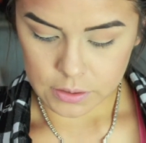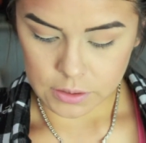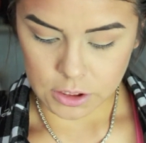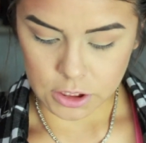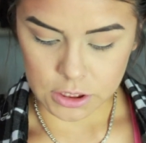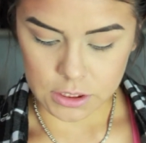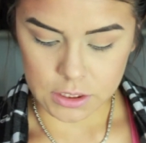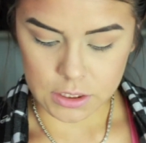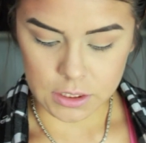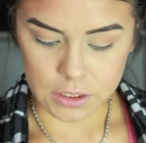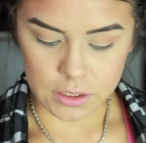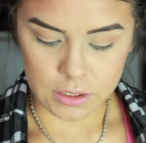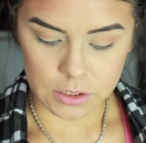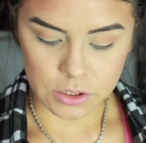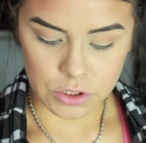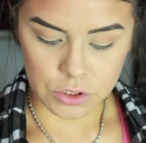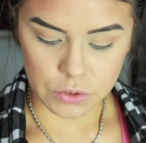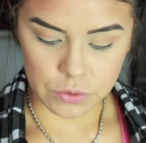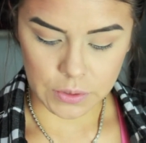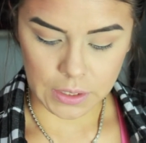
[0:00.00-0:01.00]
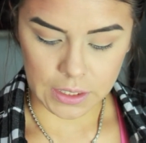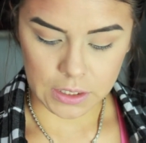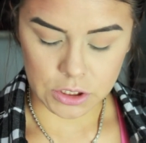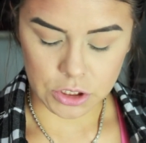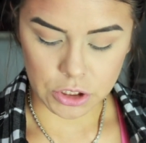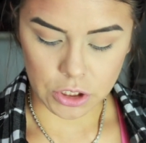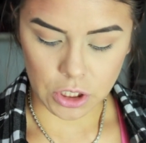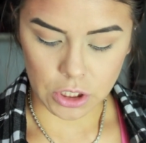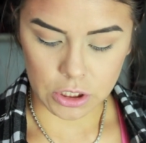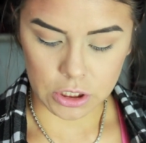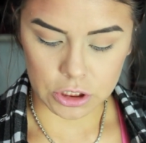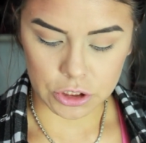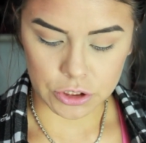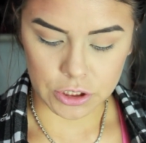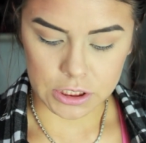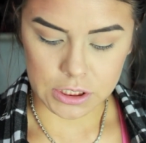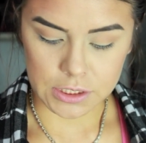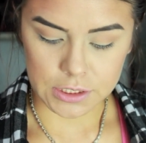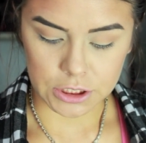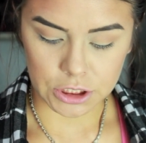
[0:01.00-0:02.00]
just to do like a darker
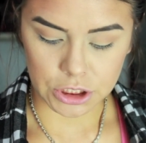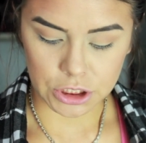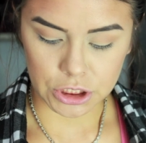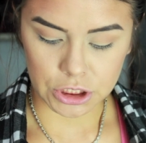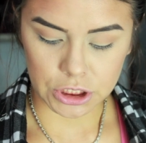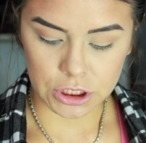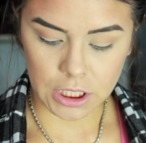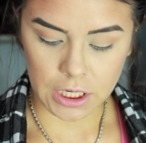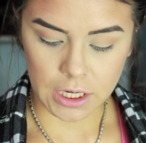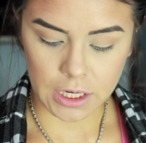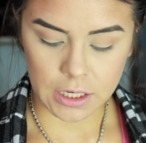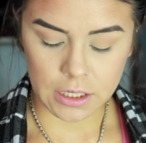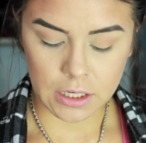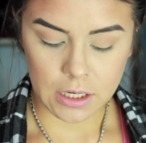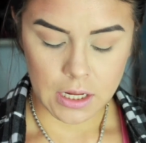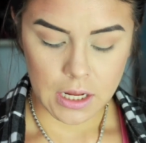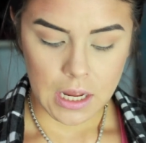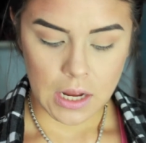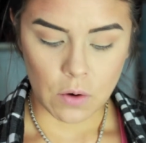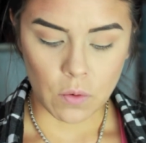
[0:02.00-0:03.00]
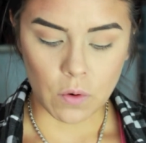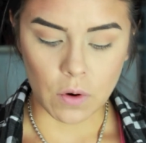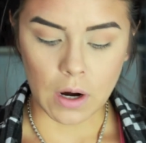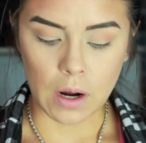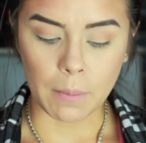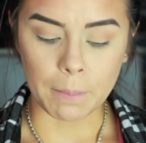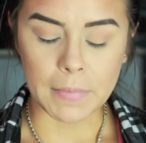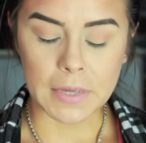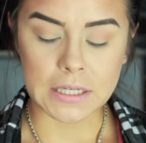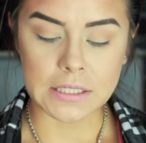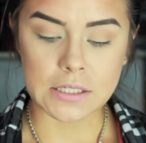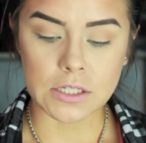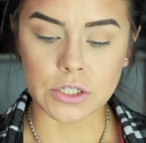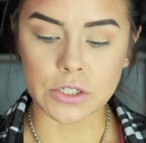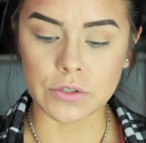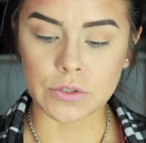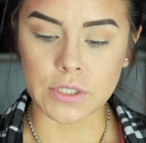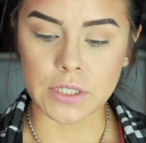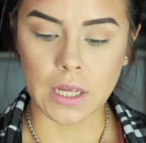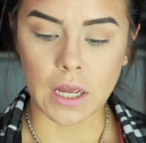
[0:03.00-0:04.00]
transition shade, or I'll mix the
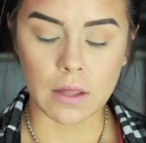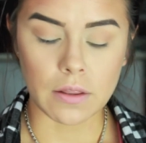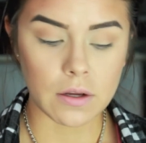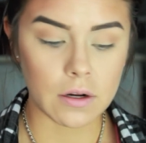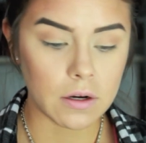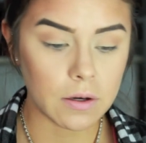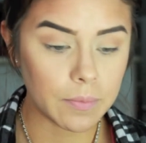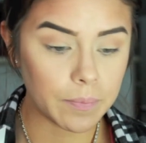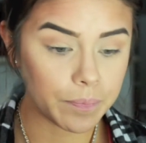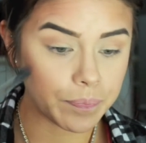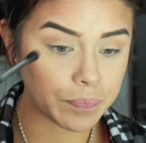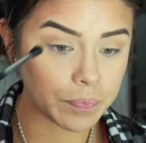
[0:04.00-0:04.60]
two together.